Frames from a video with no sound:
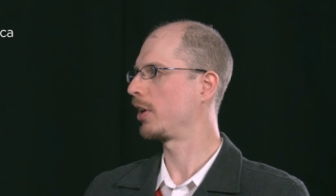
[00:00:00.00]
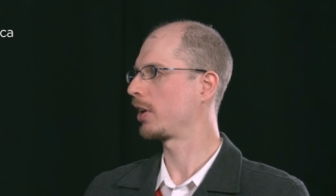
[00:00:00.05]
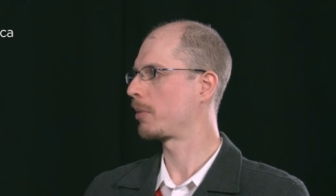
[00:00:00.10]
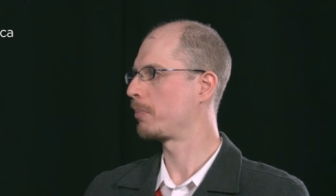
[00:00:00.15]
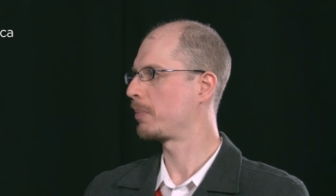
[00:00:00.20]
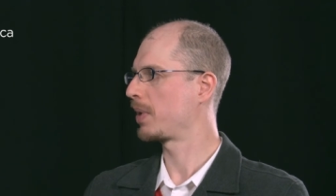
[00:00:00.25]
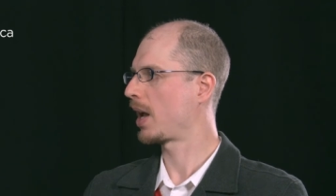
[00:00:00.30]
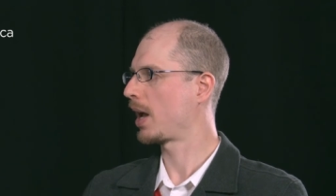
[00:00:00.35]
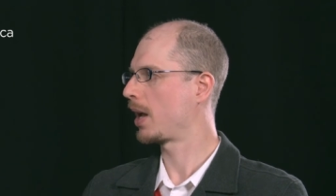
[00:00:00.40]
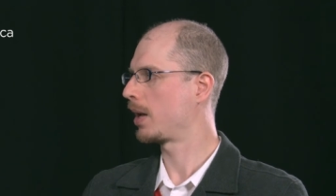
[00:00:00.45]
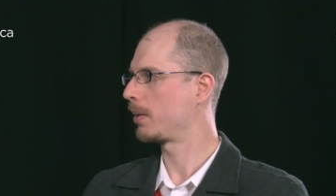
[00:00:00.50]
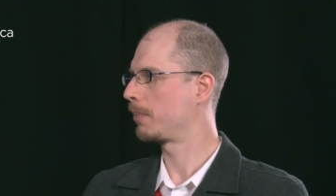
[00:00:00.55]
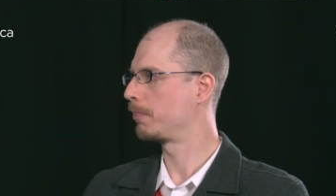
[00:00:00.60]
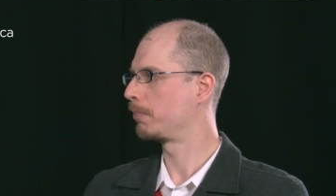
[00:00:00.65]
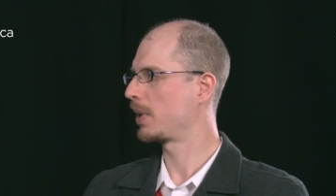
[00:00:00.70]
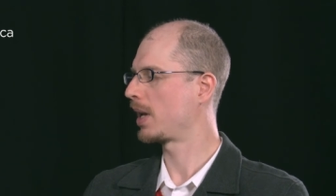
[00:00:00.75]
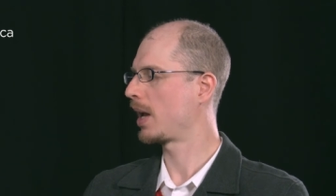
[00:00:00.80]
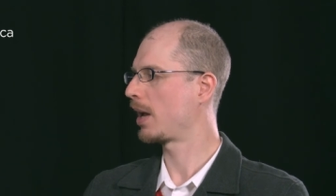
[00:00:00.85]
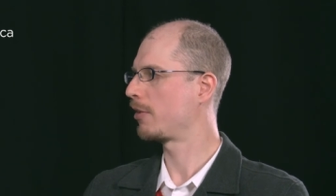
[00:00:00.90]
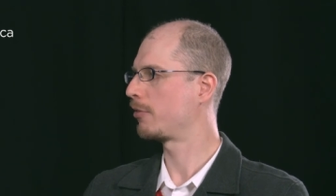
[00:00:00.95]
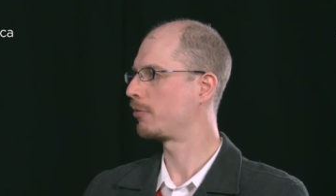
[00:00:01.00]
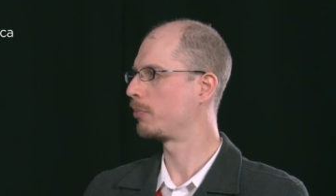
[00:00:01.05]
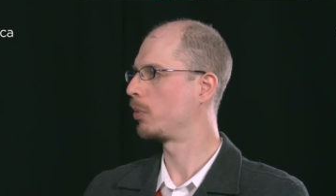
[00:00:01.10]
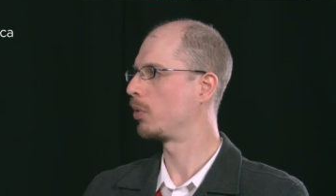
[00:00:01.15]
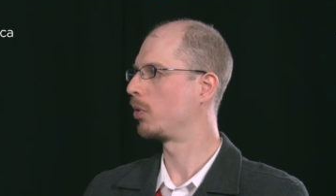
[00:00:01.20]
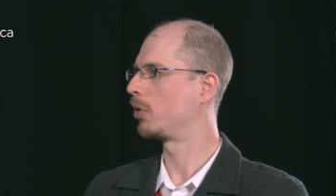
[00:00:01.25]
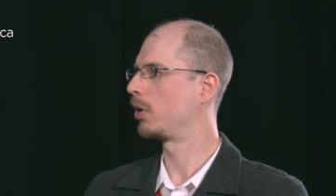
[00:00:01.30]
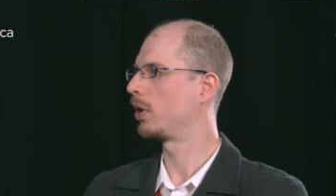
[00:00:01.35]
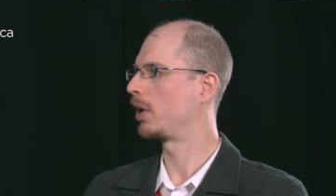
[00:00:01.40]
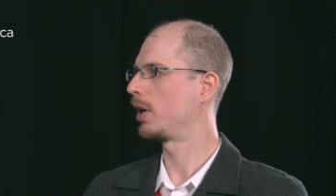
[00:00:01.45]
It can behave, behave
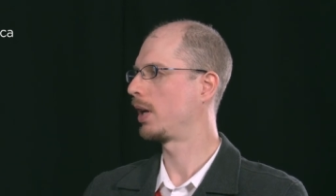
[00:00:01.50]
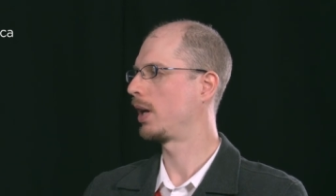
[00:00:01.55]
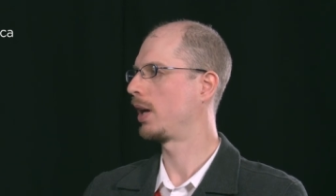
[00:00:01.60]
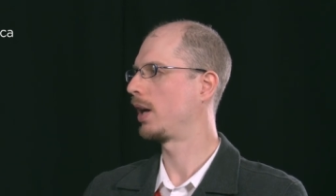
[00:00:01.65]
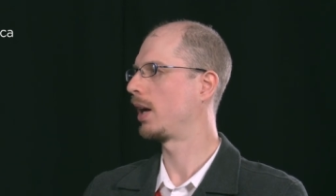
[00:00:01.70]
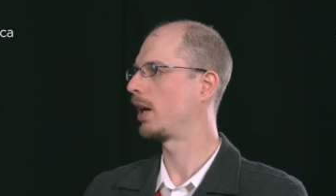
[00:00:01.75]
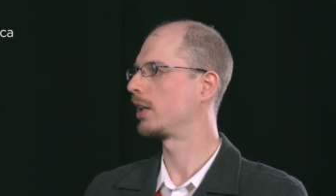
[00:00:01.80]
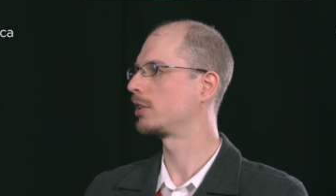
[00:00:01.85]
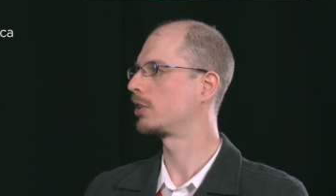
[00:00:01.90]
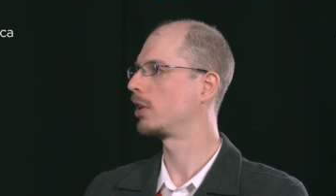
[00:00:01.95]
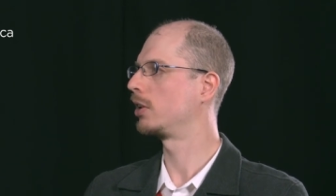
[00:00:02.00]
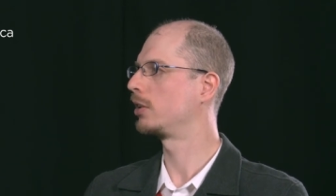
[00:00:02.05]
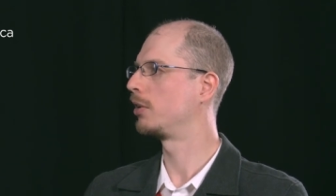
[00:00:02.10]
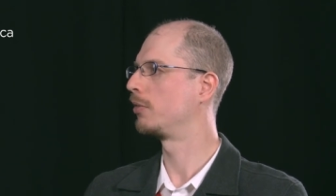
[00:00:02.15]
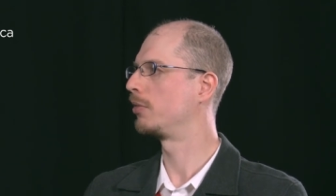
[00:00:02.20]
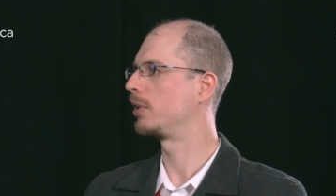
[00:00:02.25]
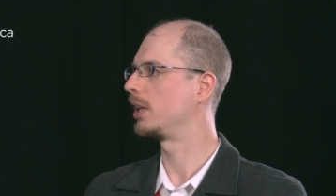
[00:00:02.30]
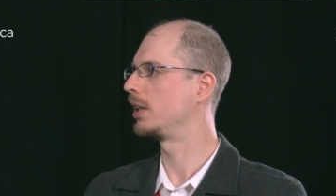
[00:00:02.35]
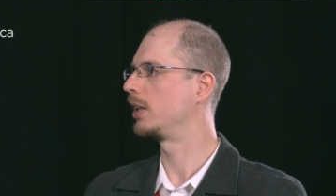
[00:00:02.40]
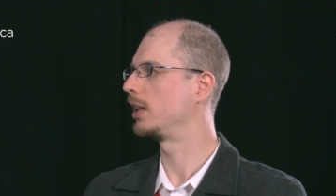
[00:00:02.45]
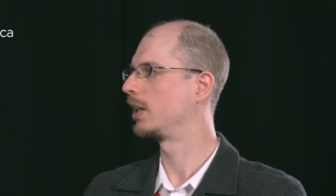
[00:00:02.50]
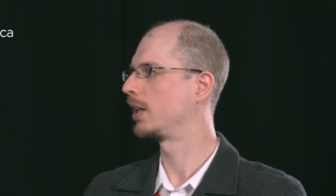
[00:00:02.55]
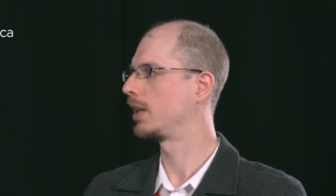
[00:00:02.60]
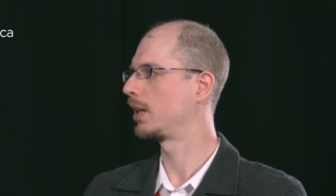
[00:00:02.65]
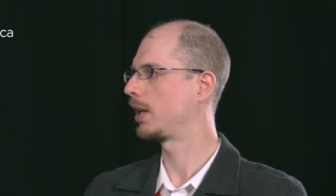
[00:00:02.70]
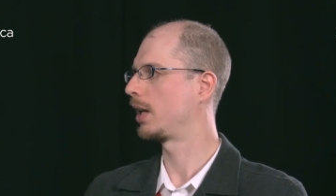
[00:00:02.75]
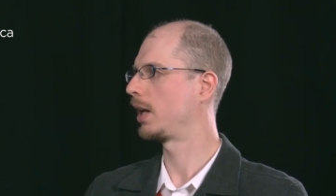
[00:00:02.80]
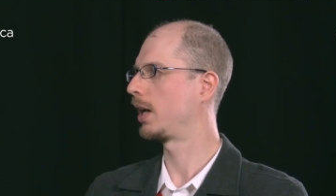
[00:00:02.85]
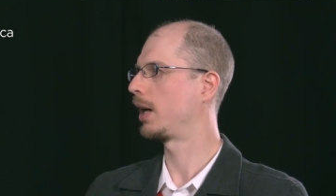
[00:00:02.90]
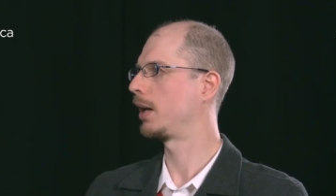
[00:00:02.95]
more uh, assertively
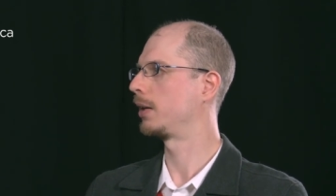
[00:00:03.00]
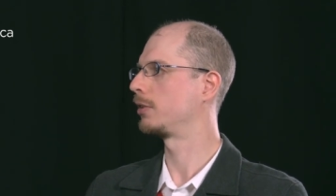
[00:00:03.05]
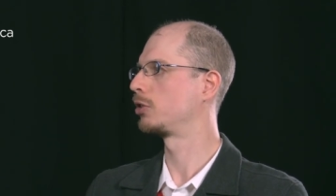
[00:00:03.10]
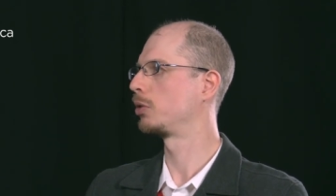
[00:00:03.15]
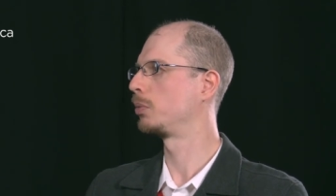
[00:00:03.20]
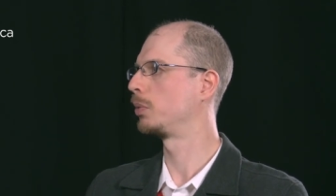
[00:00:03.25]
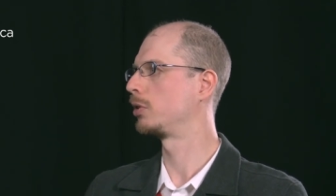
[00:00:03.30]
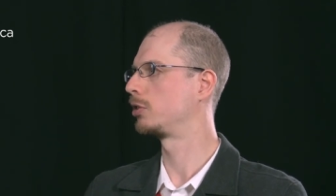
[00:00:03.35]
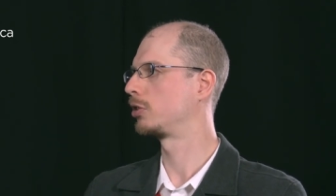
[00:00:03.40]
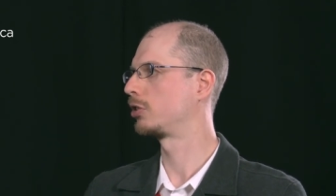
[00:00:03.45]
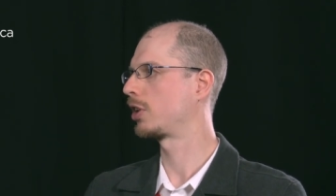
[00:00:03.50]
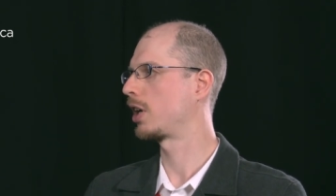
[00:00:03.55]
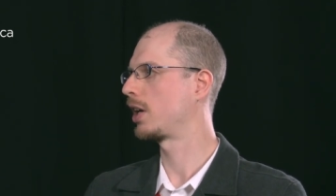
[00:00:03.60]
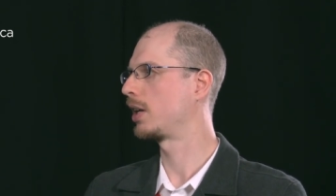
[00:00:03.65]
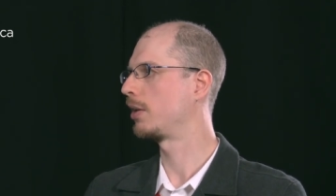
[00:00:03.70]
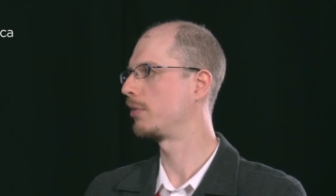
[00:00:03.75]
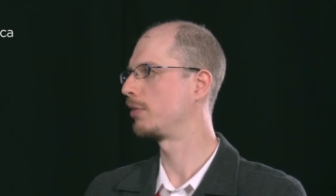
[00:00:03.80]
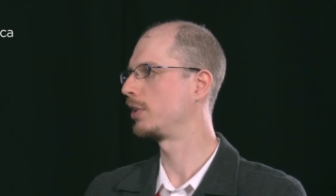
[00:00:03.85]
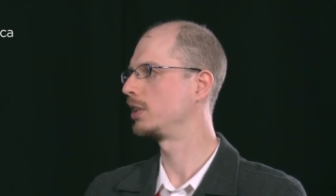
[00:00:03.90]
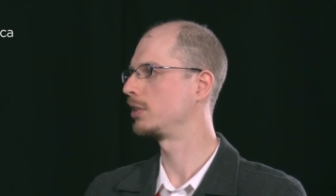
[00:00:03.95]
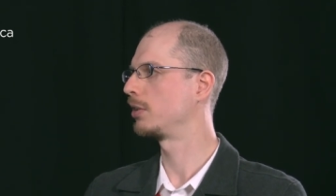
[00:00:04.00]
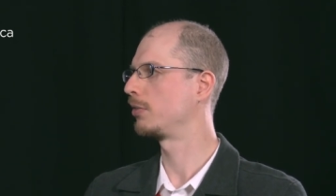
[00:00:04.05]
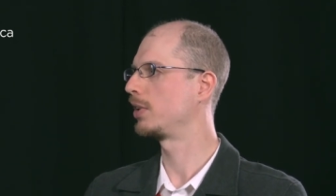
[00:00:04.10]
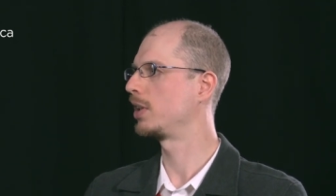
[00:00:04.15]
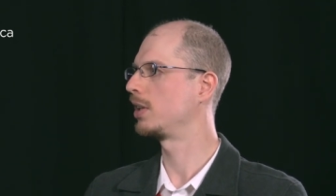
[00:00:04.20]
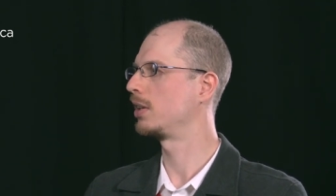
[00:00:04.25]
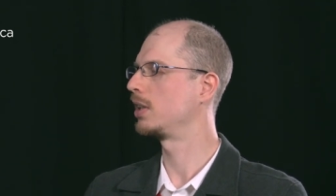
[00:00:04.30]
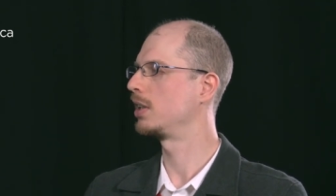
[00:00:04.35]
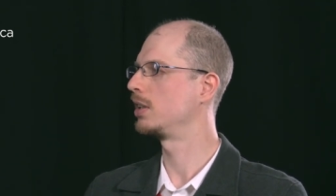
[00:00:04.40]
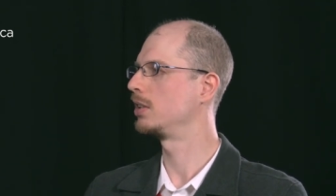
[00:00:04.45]
uh, towards China
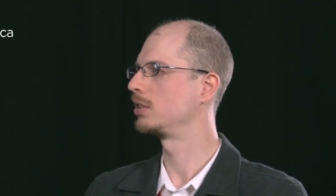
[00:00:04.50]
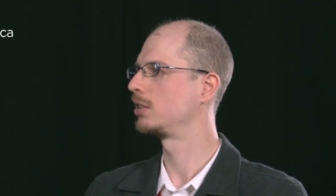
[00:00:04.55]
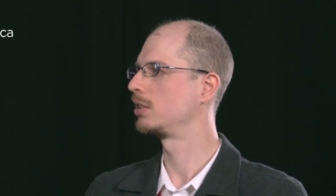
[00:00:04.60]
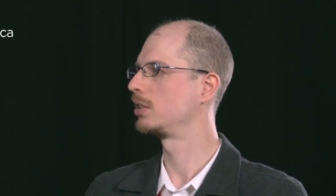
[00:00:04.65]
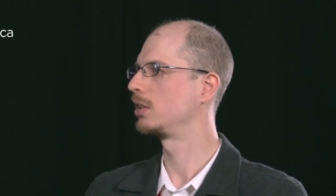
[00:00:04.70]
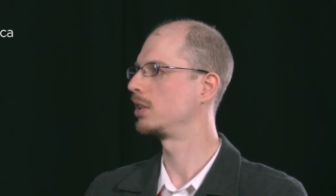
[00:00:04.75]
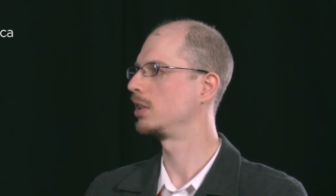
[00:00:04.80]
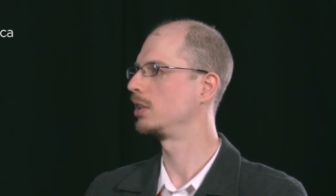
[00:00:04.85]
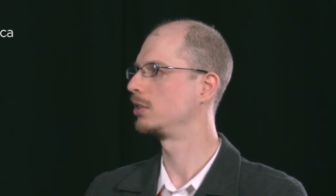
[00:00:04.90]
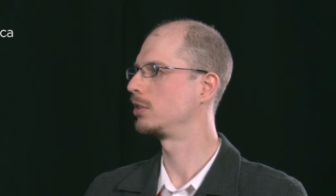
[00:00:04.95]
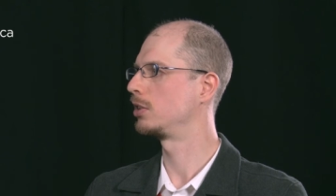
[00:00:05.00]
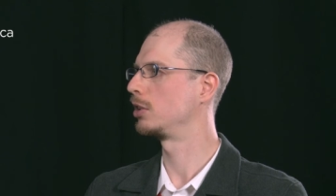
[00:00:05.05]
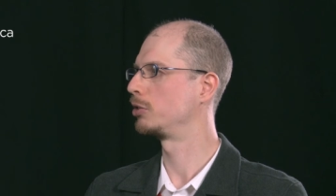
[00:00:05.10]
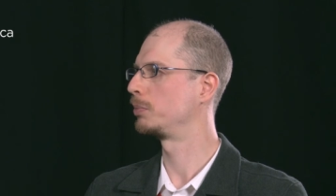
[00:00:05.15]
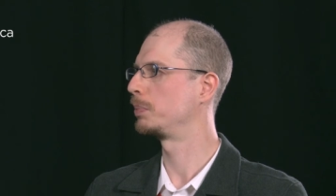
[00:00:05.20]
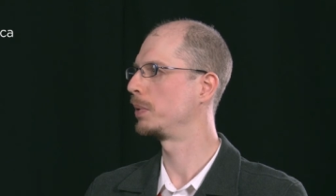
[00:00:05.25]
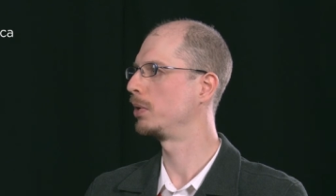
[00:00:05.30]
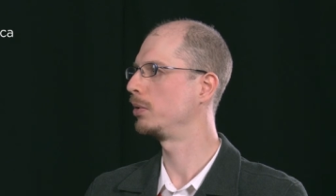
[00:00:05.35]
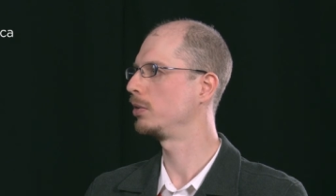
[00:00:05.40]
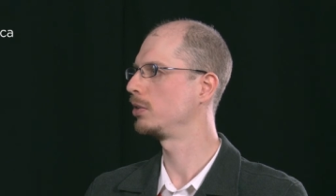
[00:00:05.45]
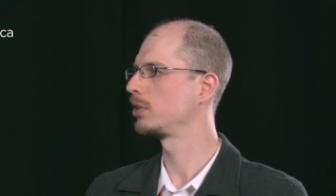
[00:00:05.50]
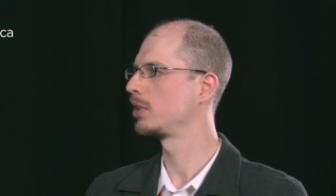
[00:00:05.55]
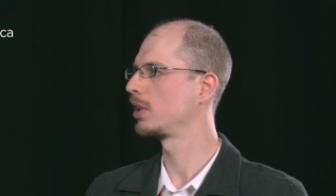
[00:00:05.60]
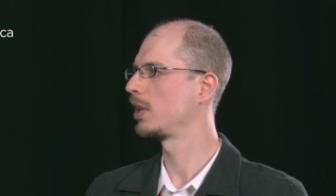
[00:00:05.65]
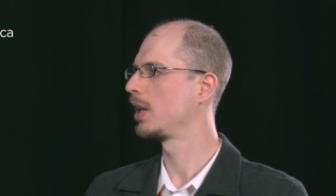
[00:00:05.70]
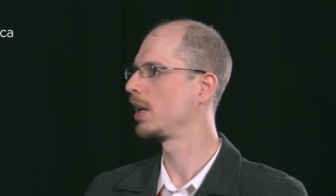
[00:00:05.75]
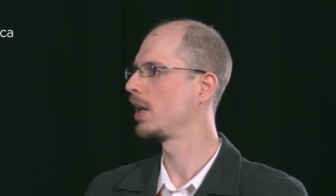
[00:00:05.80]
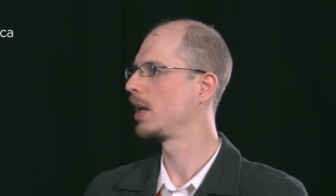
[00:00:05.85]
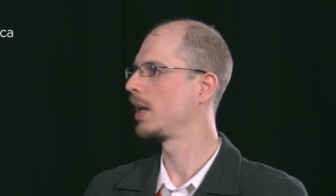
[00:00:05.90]
vis-a-vis -vis these these disputes.